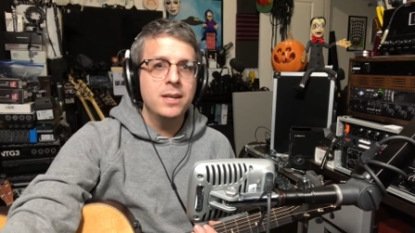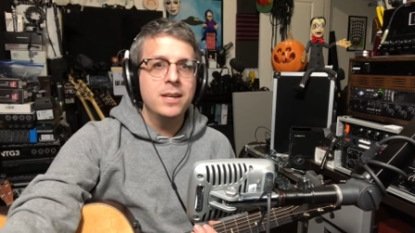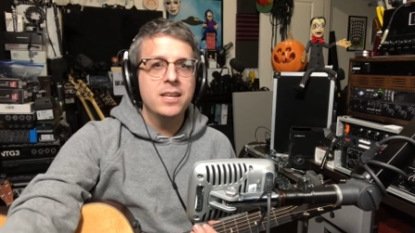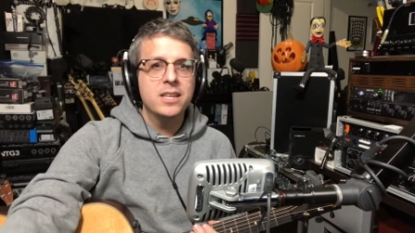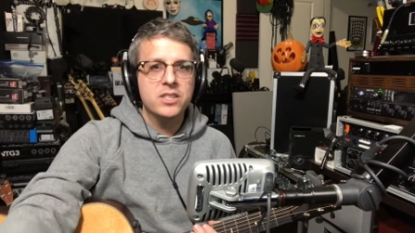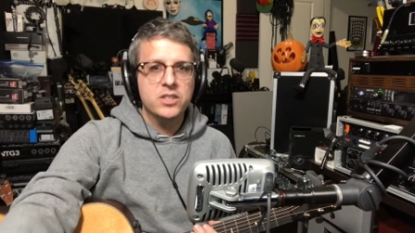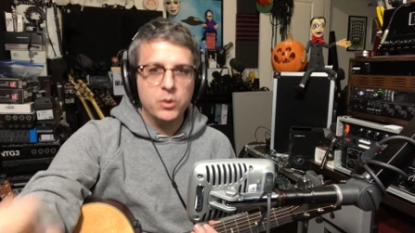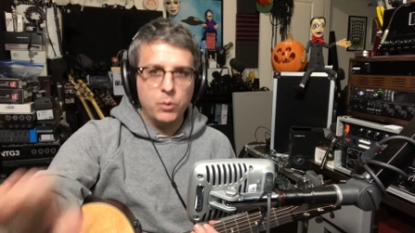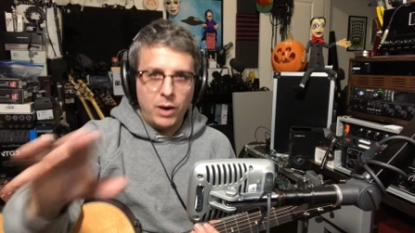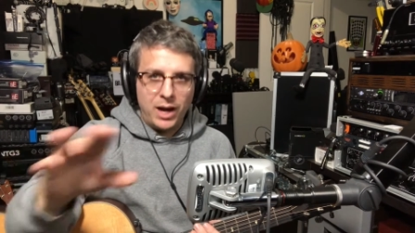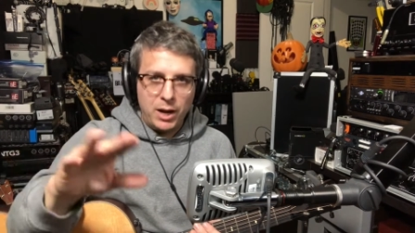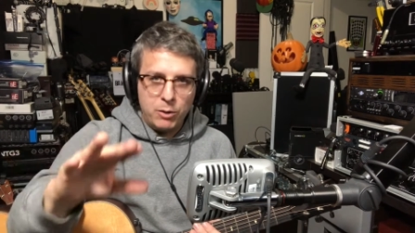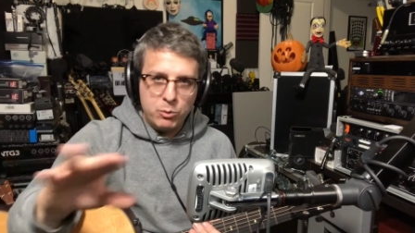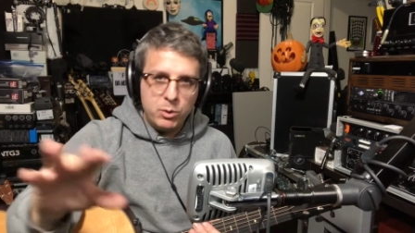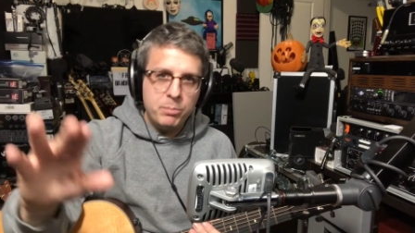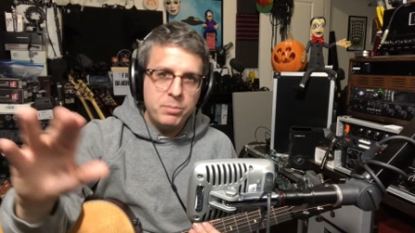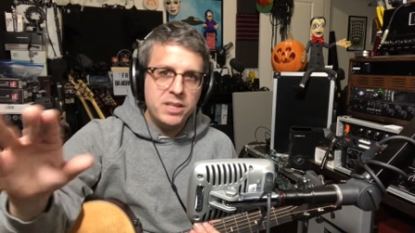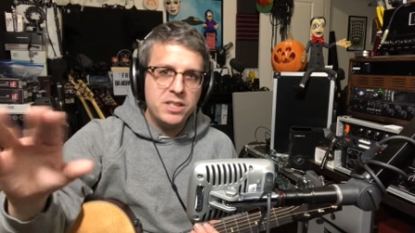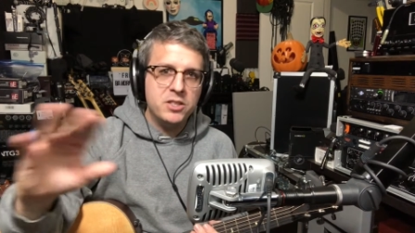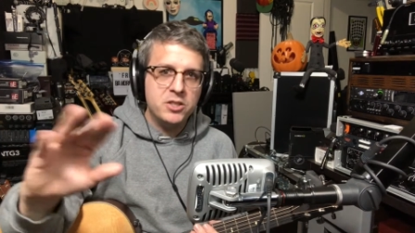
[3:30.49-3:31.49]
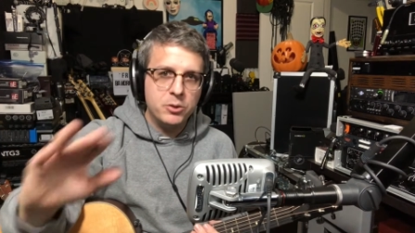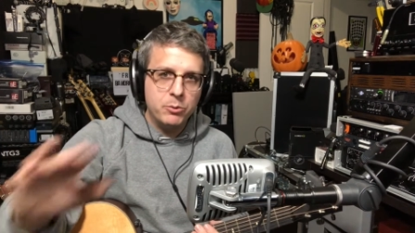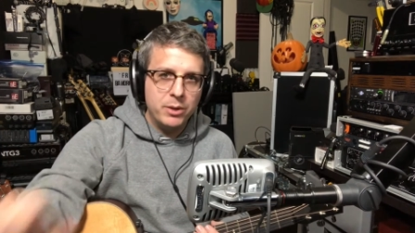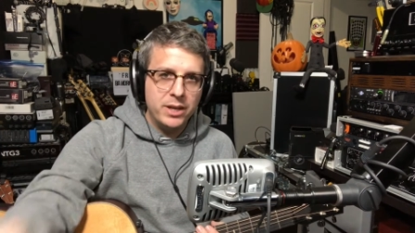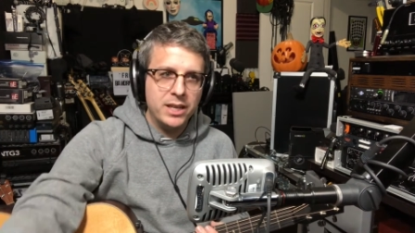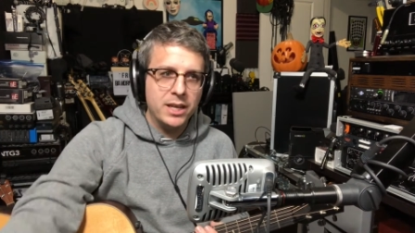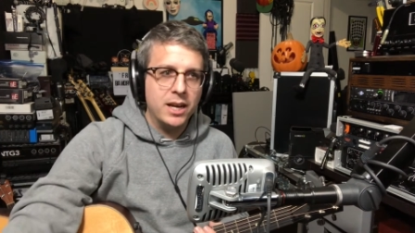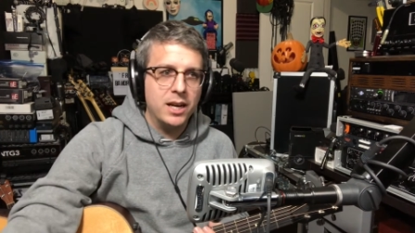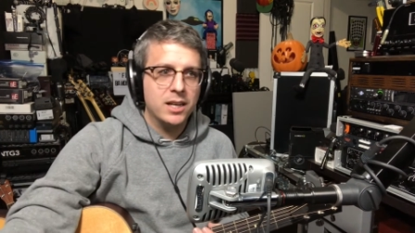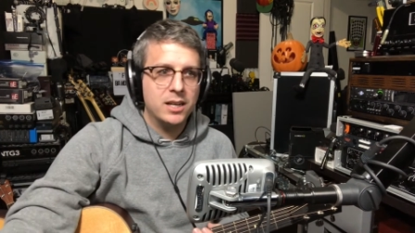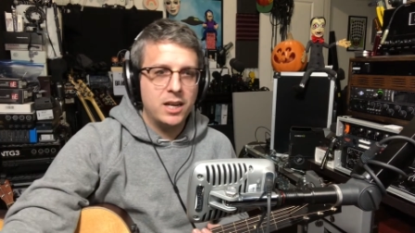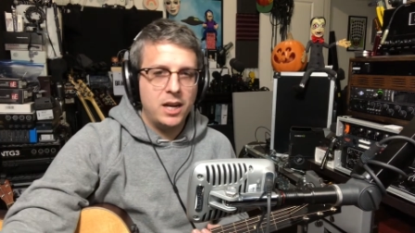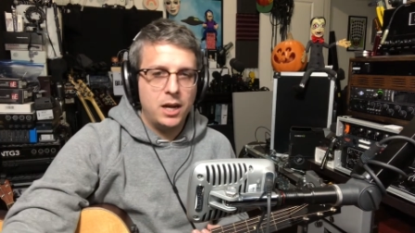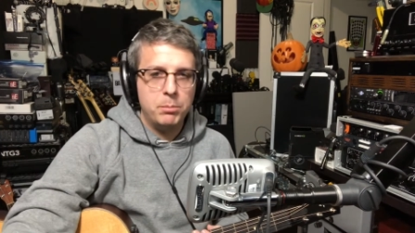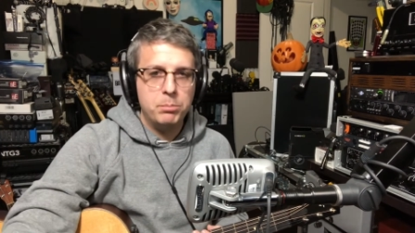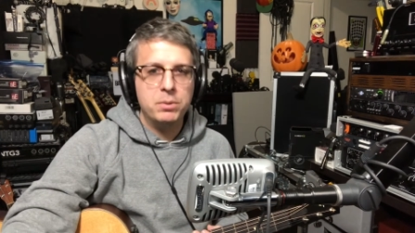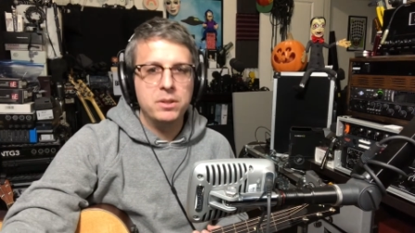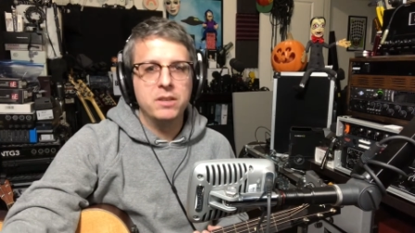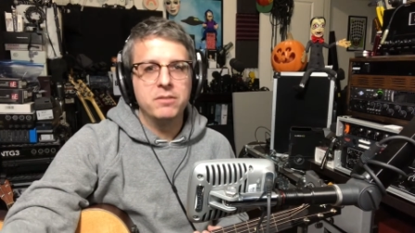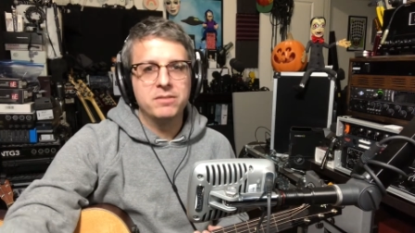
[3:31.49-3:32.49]
So I would be doing a
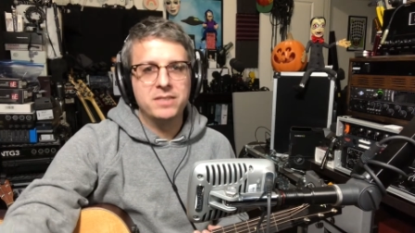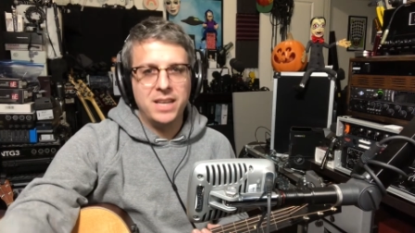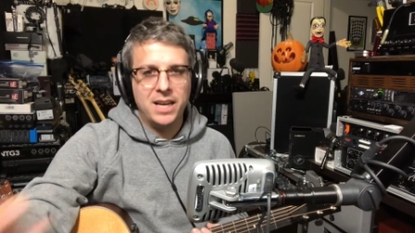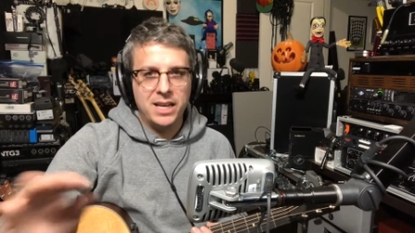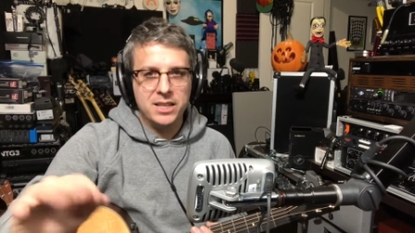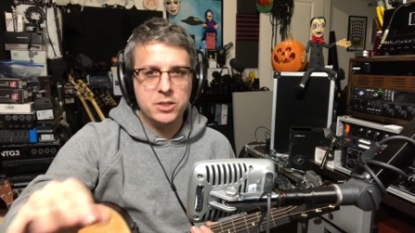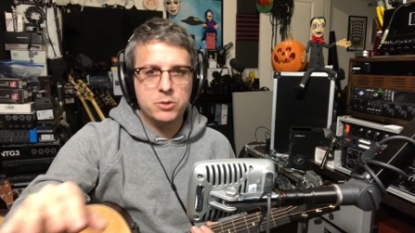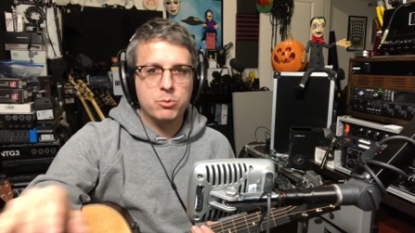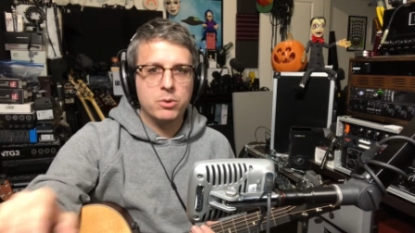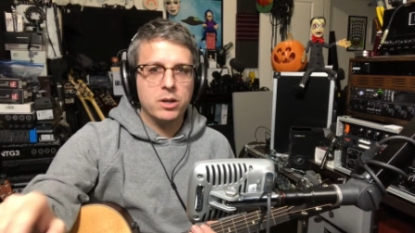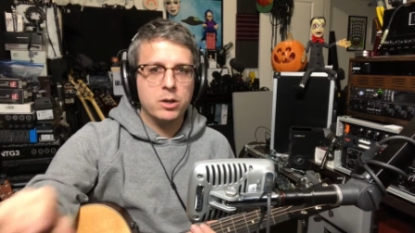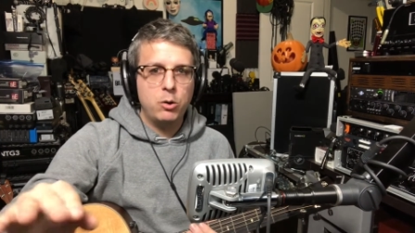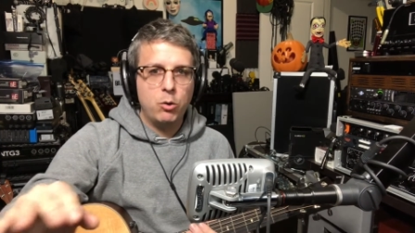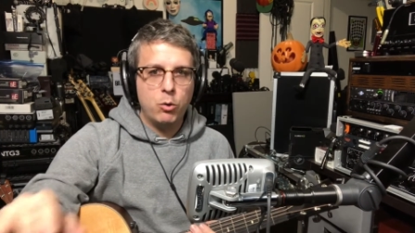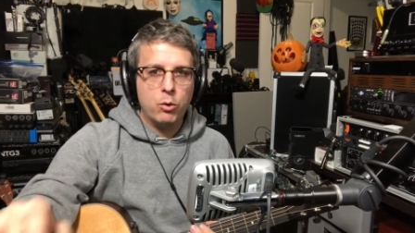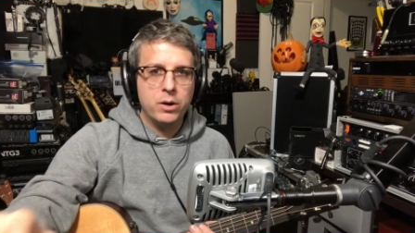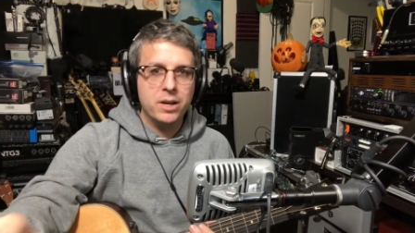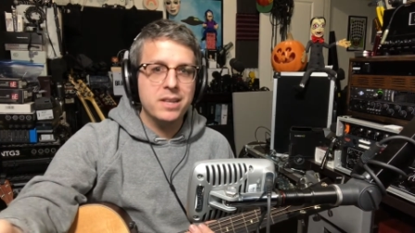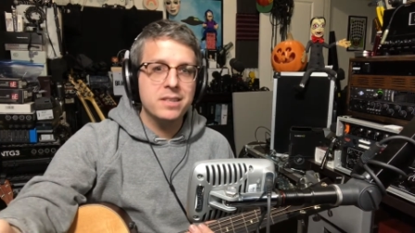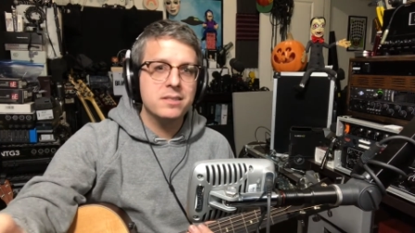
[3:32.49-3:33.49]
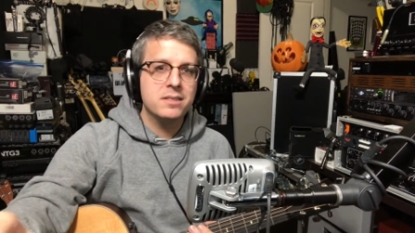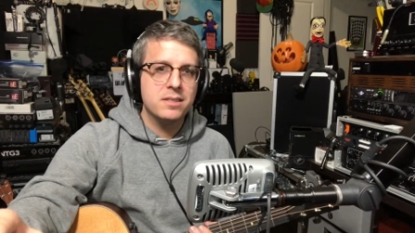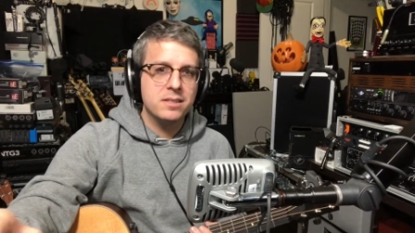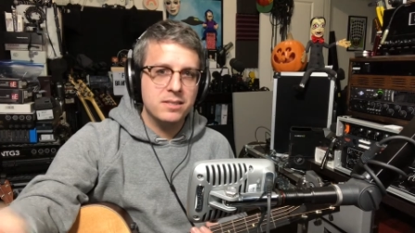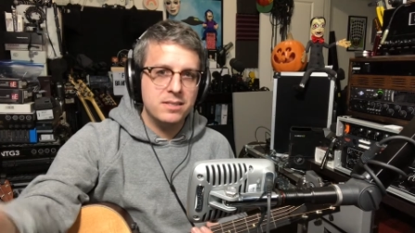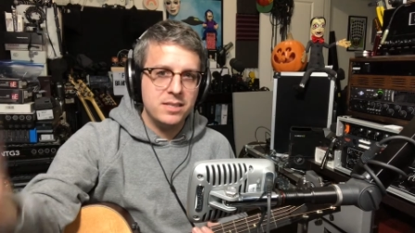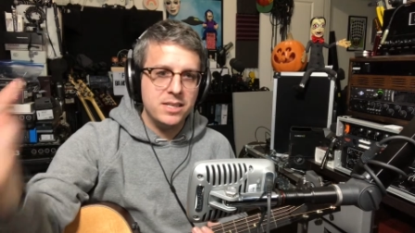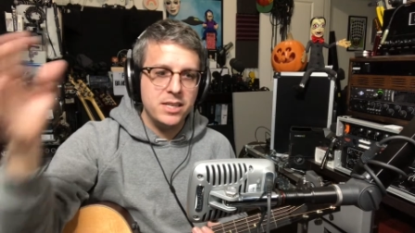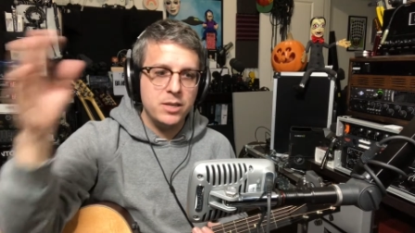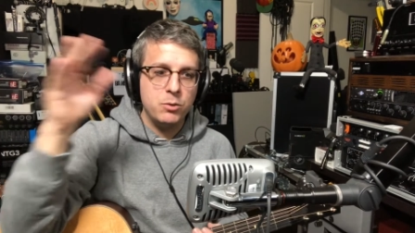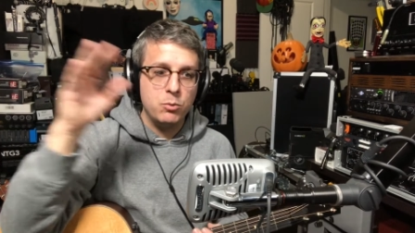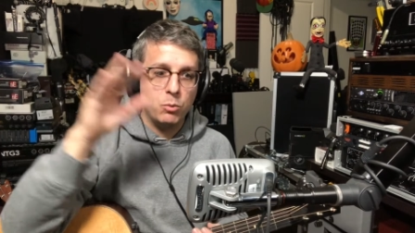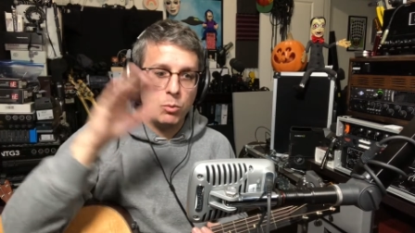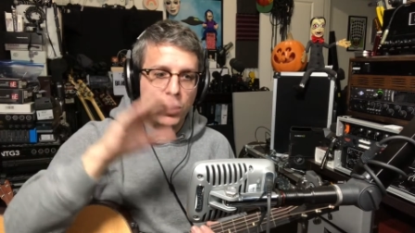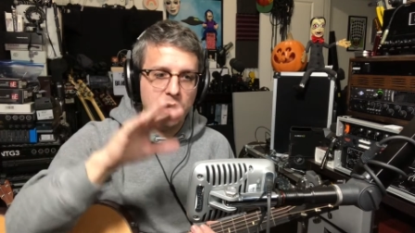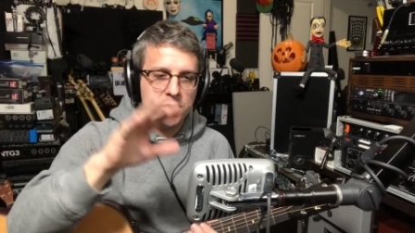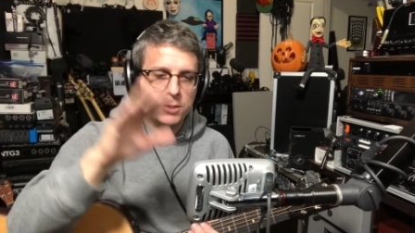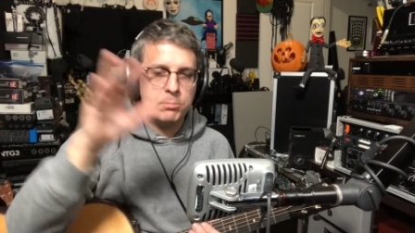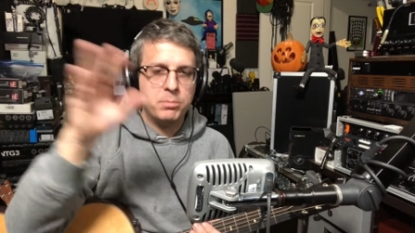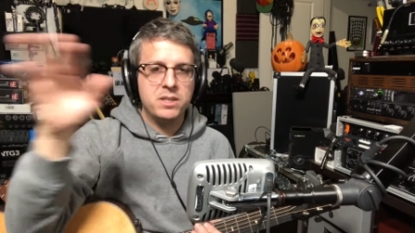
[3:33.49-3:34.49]
couple of test recordings to see
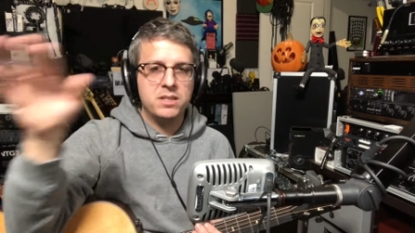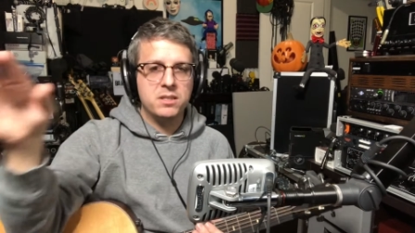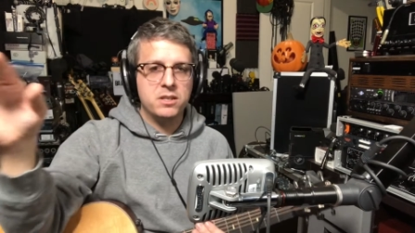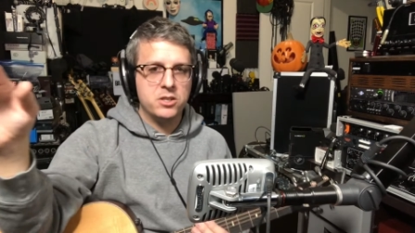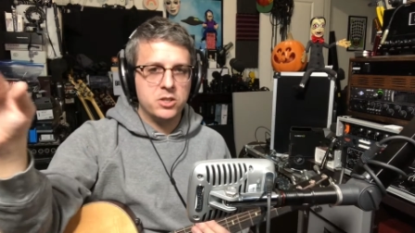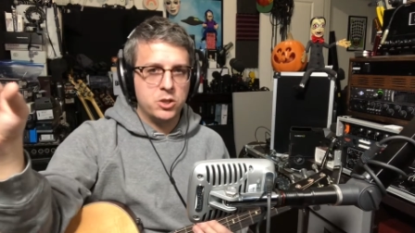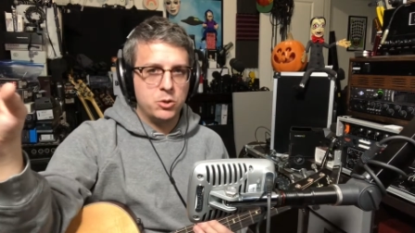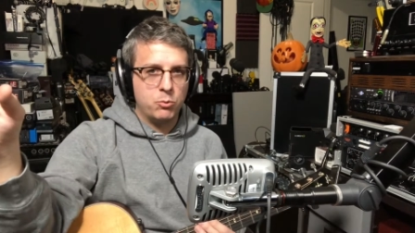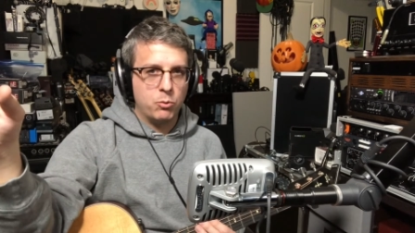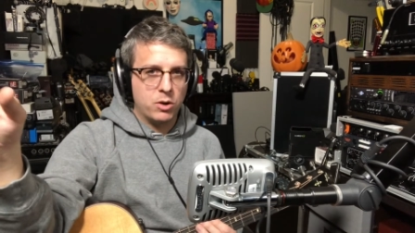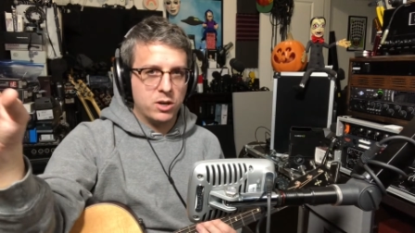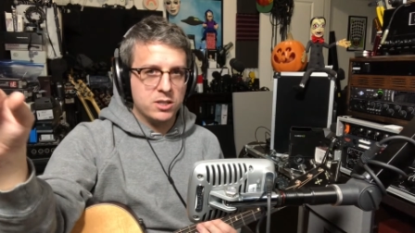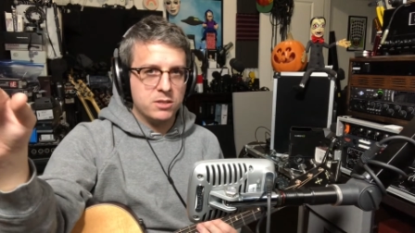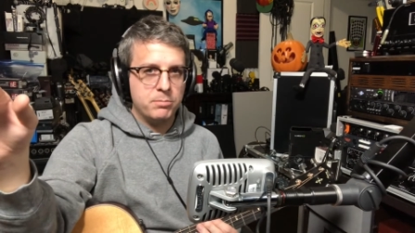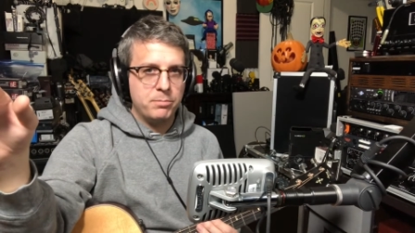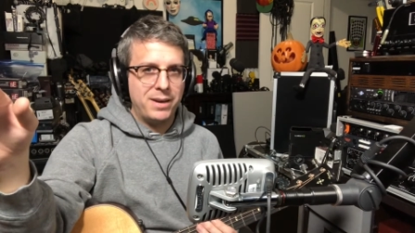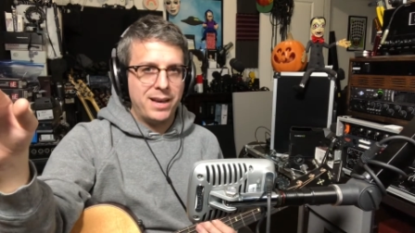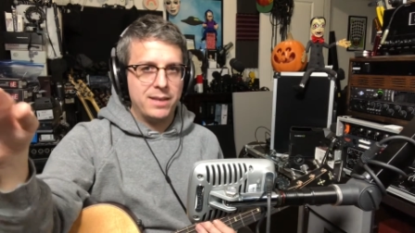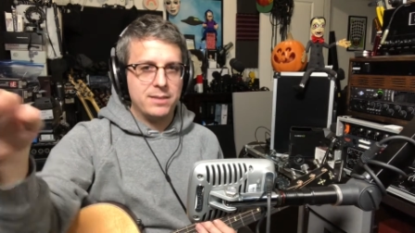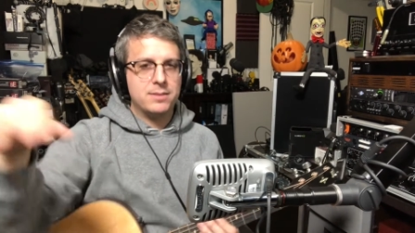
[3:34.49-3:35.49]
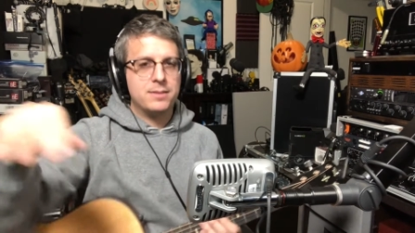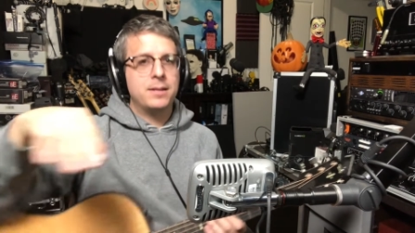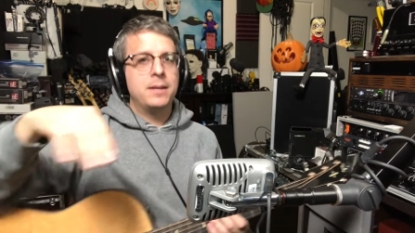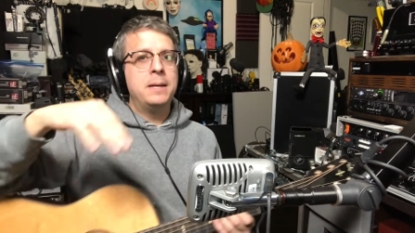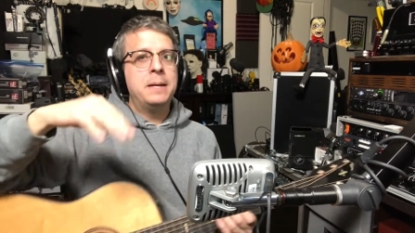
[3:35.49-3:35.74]
what position works best.